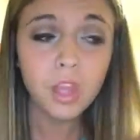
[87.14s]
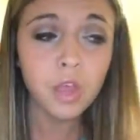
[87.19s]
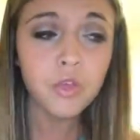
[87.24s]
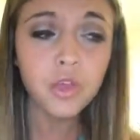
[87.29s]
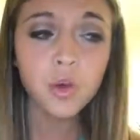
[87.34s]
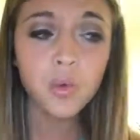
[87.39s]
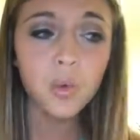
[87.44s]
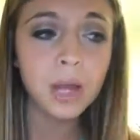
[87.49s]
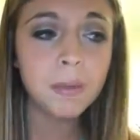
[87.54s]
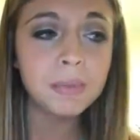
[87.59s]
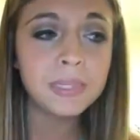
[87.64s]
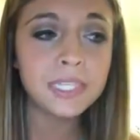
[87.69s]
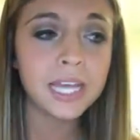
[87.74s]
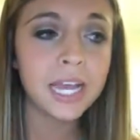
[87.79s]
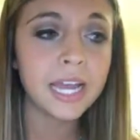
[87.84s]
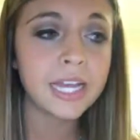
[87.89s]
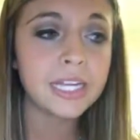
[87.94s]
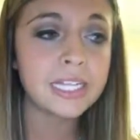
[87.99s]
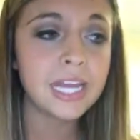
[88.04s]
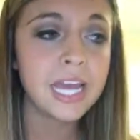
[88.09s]
the
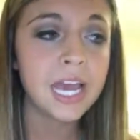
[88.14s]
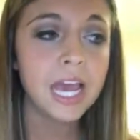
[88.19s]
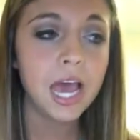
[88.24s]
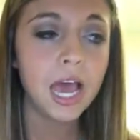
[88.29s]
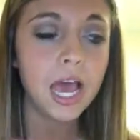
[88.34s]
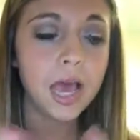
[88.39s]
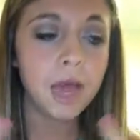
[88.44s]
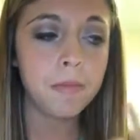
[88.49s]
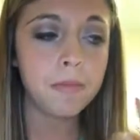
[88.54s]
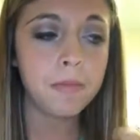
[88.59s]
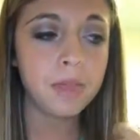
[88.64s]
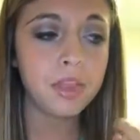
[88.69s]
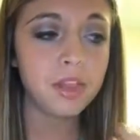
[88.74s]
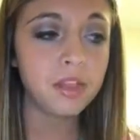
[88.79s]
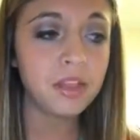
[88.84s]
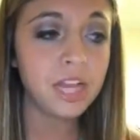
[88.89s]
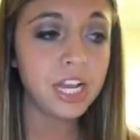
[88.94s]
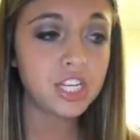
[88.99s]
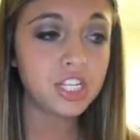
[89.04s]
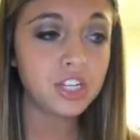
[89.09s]
website that
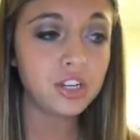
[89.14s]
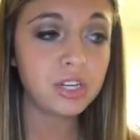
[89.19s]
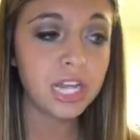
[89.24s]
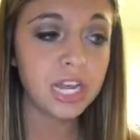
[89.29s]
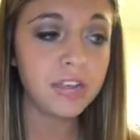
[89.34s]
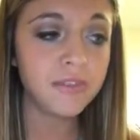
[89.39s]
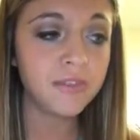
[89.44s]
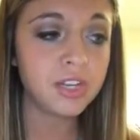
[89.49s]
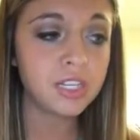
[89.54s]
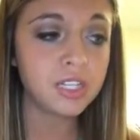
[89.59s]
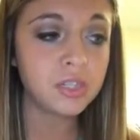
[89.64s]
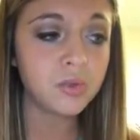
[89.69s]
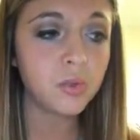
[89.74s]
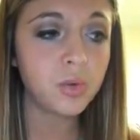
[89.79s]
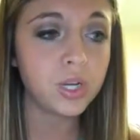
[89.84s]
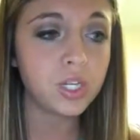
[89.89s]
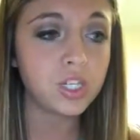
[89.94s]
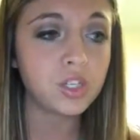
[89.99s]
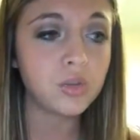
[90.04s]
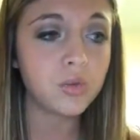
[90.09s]
the lecture gave us,
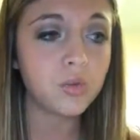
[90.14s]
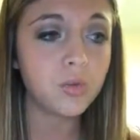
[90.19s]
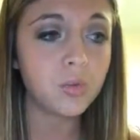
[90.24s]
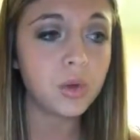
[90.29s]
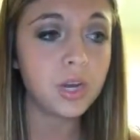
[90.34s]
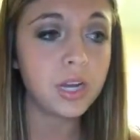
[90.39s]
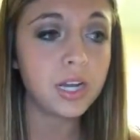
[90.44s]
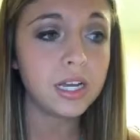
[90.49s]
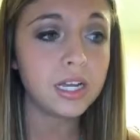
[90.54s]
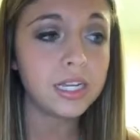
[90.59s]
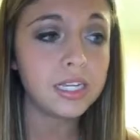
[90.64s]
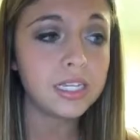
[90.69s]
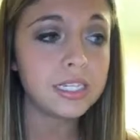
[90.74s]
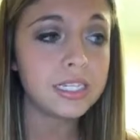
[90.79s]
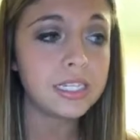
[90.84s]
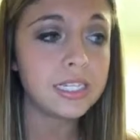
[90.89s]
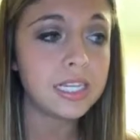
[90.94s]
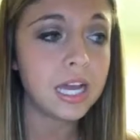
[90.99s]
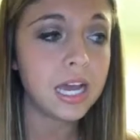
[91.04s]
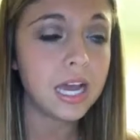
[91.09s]
which
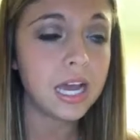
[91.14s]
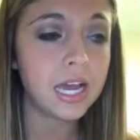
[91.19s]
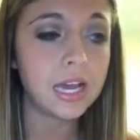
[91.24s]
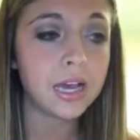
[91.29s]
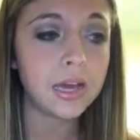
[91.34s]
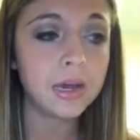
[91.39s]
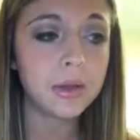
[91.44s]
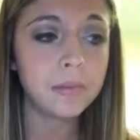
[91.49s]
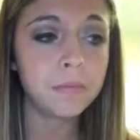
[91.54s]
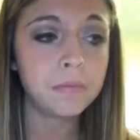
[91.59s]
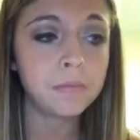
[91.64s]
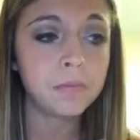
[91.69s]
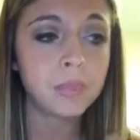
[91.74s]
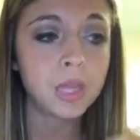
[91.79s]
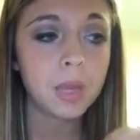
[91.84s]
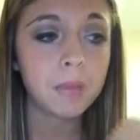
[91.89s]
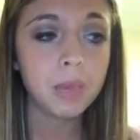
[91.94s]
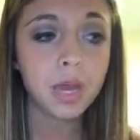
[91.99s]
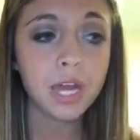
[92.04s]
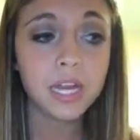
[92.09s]
was
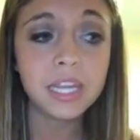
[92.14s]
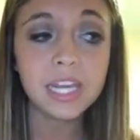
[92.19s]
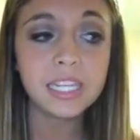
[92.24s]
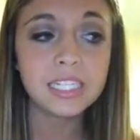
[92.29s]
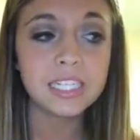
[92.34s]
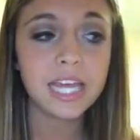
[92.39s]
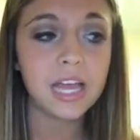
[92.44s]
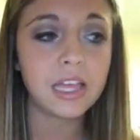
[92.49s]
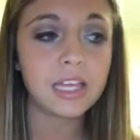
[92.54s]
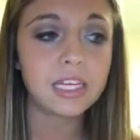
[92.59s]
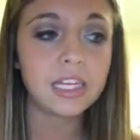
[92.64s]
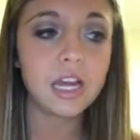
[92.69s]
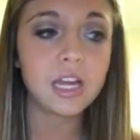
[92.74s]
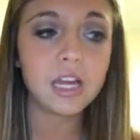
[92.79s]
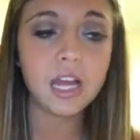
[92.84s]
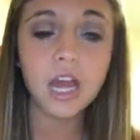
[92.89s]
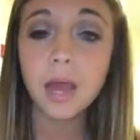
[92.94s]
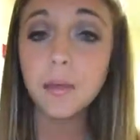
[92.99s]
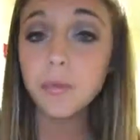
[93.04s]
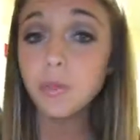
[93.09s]

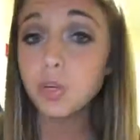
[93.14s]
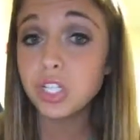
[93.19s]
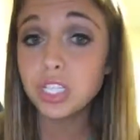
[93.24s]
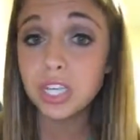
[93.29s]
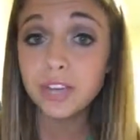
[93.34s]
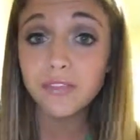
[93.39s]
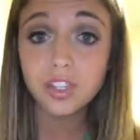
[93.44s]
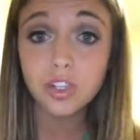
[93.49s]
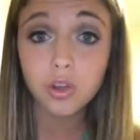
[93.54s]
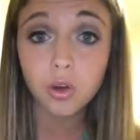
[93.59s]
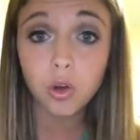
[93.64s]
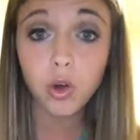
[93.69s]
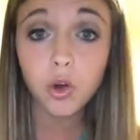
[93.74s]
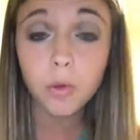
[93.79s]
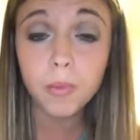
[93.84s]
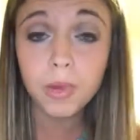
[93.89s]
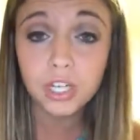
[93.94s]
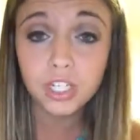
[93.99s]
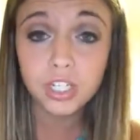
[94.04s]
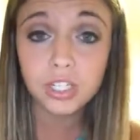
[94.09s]
podcastalley.com, which gives you a
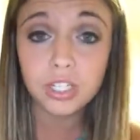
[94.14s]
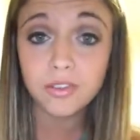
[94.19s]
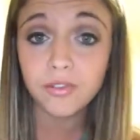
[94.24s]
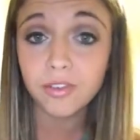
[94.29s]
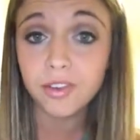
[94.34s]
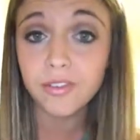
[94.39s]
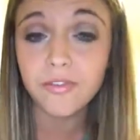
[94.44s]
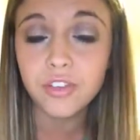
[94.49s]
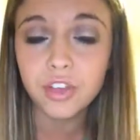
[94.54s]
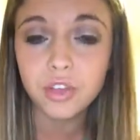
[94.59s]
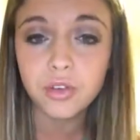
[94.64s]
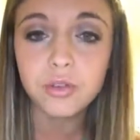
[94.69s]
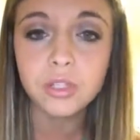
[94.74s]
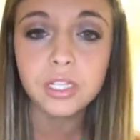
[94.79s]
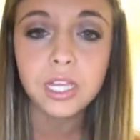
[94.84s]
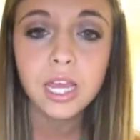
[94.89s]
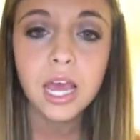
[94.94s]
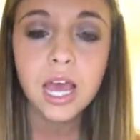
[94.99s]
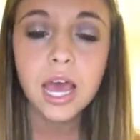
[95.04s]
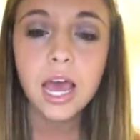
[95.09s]
whole bunch of different
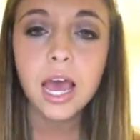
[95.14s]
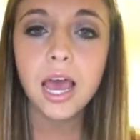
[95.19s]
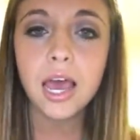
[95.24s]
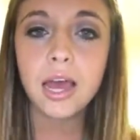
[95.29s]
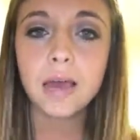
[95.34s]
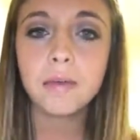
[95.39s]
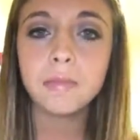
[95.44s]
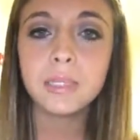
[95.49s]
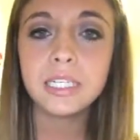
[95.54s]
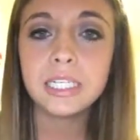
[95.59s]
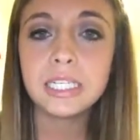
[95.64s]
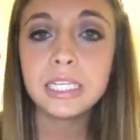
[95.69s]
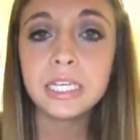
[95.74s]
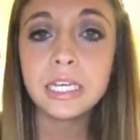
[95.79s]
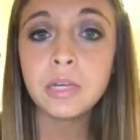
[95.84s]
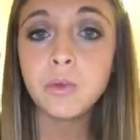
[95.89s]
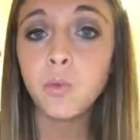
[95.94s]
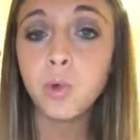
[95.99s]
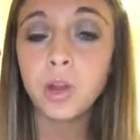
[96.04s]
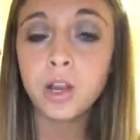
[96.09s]
views to
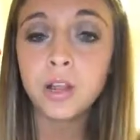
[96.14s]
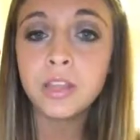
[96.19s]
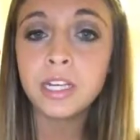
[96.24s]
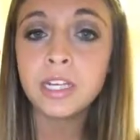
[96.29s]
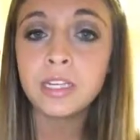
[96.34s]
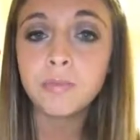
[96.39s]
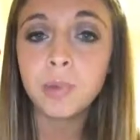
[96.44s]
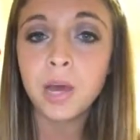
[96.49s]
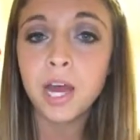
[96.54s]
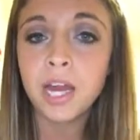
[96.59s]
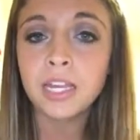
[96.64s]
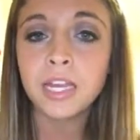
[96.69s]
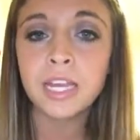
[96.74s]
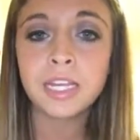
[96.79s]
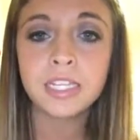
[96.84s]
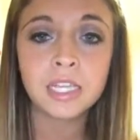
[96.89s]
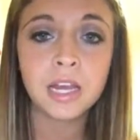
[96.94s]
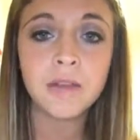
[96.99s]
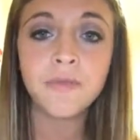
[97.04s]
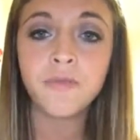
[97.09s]
see where these
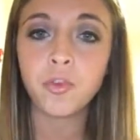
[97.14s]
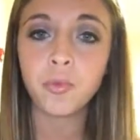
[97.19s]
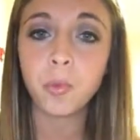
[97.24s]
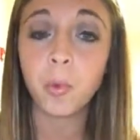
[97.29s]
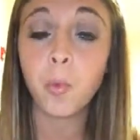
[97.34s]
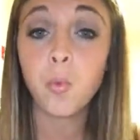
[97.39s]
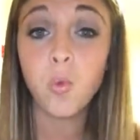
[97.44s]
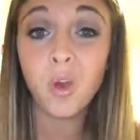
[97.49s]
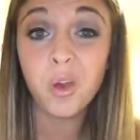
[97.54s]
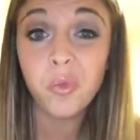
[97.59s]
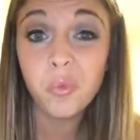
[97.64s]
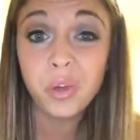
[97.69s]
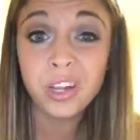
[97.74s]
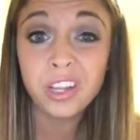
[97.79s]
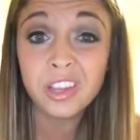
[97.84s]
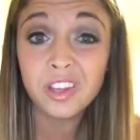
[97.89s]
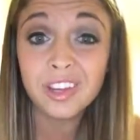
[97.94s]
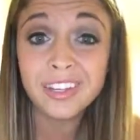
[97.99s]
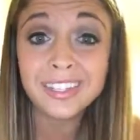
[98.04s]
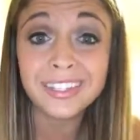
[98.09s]
podcasts come from and what
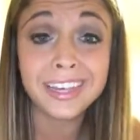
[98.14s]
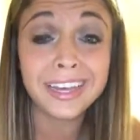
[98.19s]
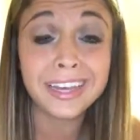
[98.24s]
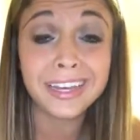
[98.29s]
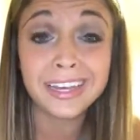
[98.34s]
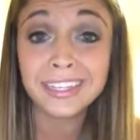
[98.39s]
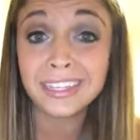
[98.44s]
one looks like.